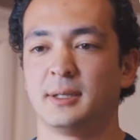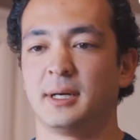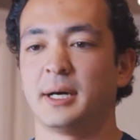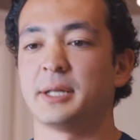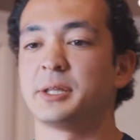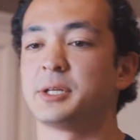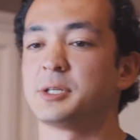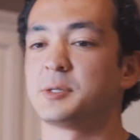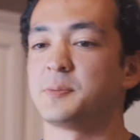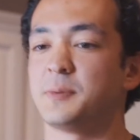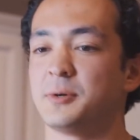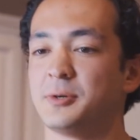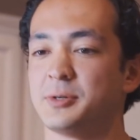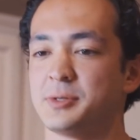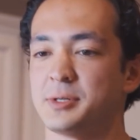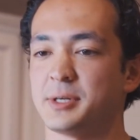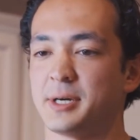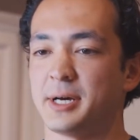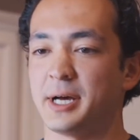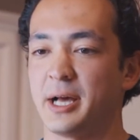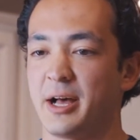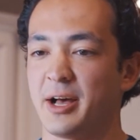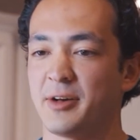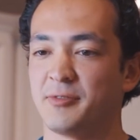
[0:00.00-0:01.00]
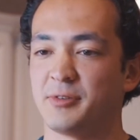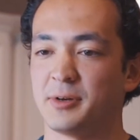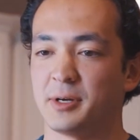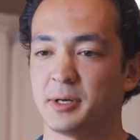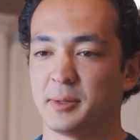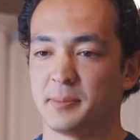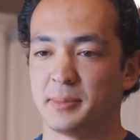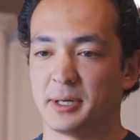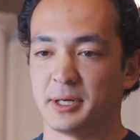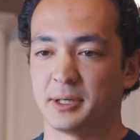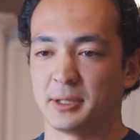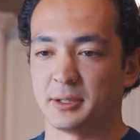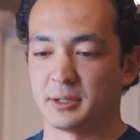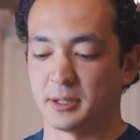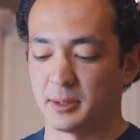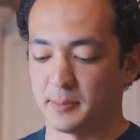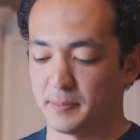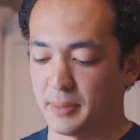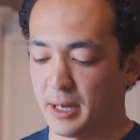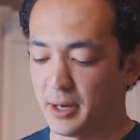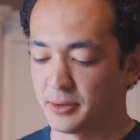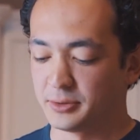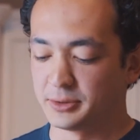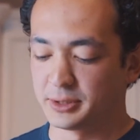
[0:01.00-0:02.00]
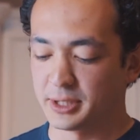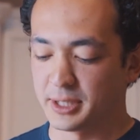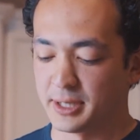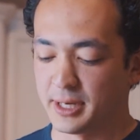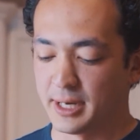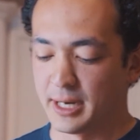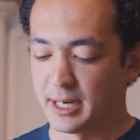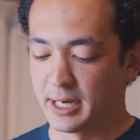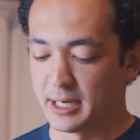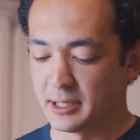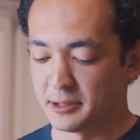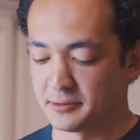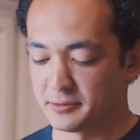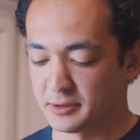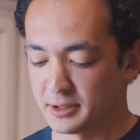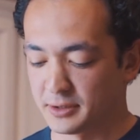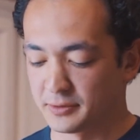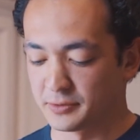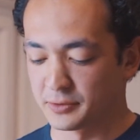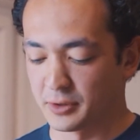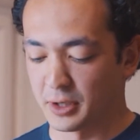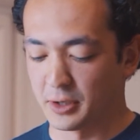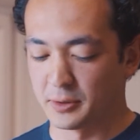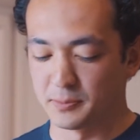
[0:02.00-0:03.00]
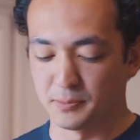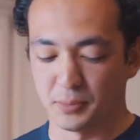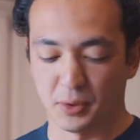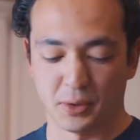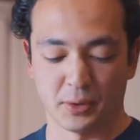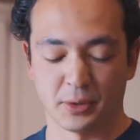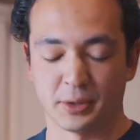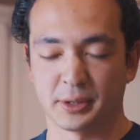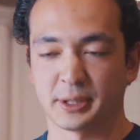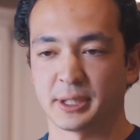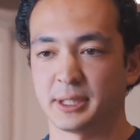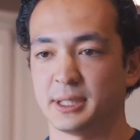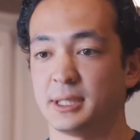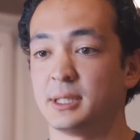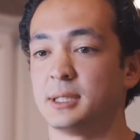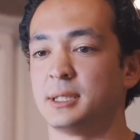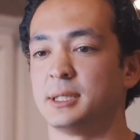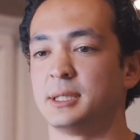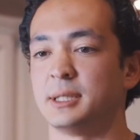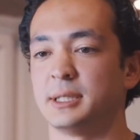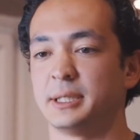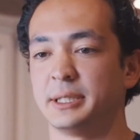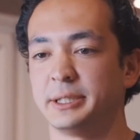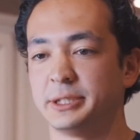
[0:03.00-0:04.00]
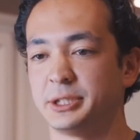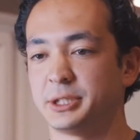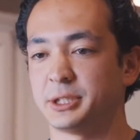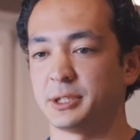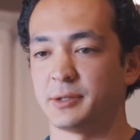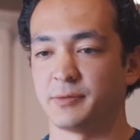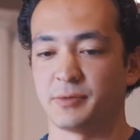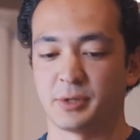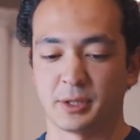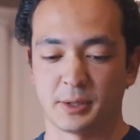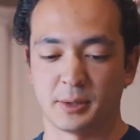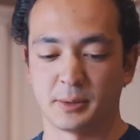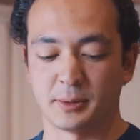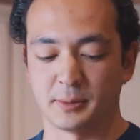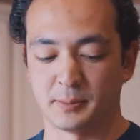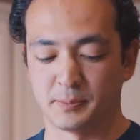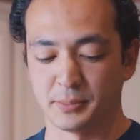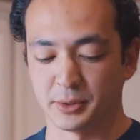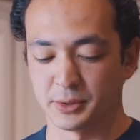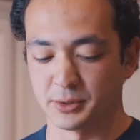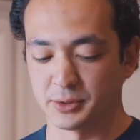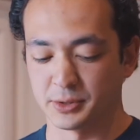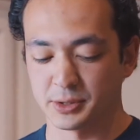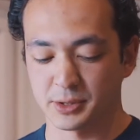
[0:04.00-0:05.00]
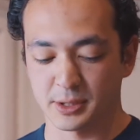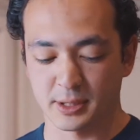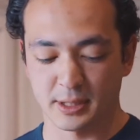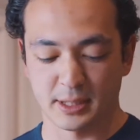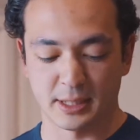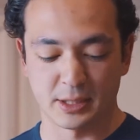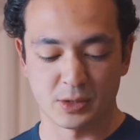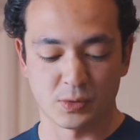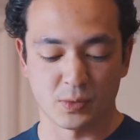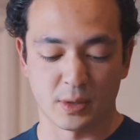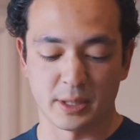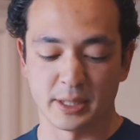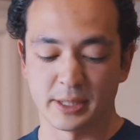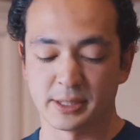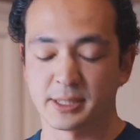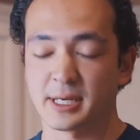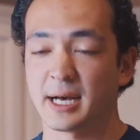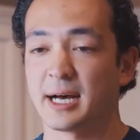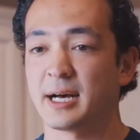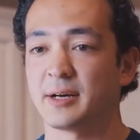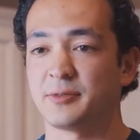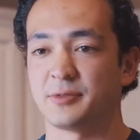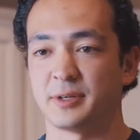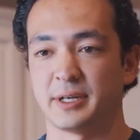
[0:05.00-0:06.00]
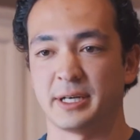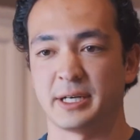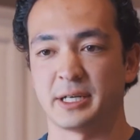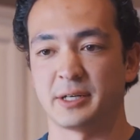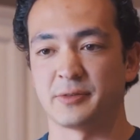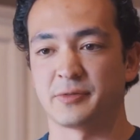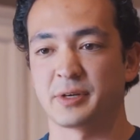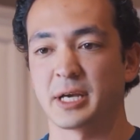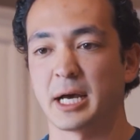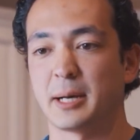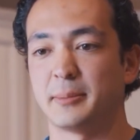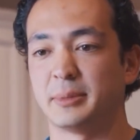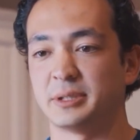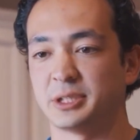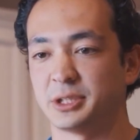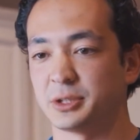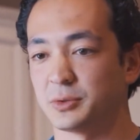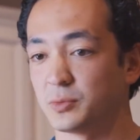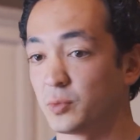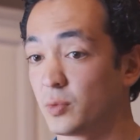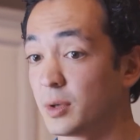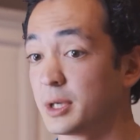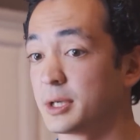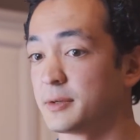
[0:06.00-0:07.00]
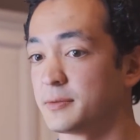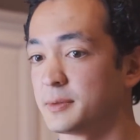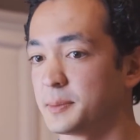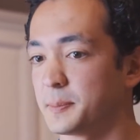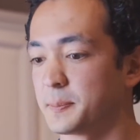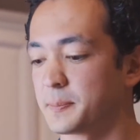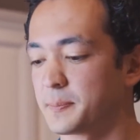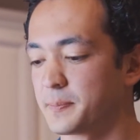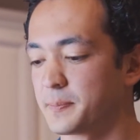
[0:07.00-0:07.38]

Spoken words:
At this point, I have about 1.5 pounds of ground pork in each of the bowls, as well as half a head of cabbage in one of them.